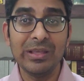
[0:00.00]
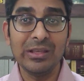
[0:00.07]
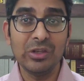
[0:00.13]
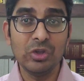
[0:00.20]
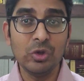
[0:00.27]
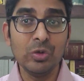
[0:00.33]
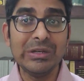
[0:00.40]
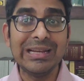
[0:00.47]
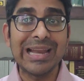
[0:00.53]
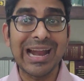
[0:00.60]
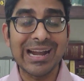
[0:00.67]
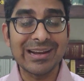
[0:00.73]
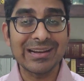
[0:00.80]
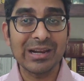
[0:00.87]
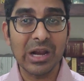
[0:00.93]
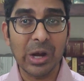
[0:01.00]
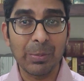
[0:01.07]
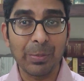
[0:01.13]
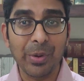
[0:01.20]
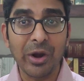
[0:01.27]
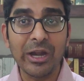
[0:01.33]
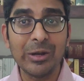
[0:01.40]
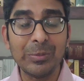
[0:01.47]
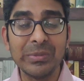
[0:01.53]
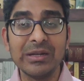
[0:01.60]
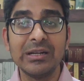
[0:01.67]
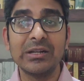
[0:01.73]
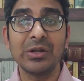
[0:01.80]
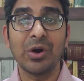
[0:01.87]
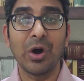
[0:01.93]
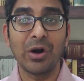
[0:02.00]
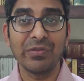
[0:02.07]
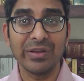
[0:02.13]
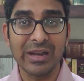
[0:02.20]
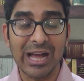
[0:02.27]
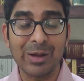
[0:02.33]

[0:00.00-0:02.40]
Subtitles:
unilateral appointment of an